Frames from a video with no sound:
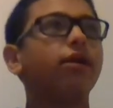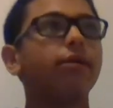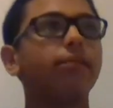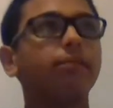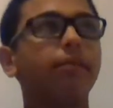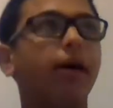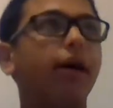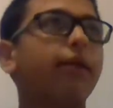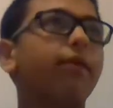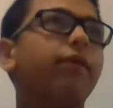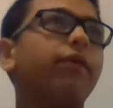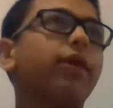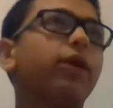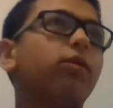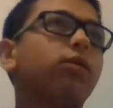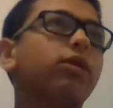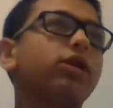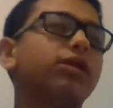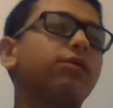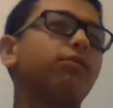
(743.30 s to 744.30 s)
but
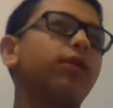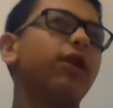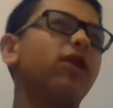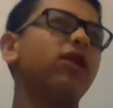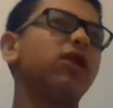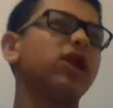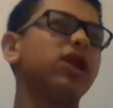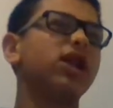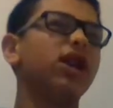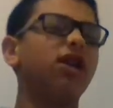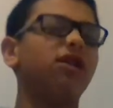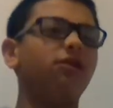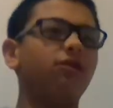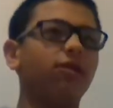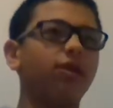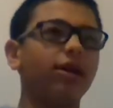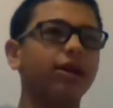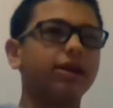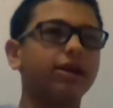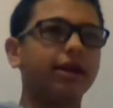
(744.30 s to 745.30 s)
there was some weird stuff
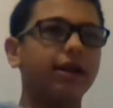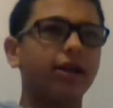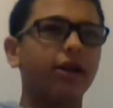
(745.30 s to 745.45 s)
where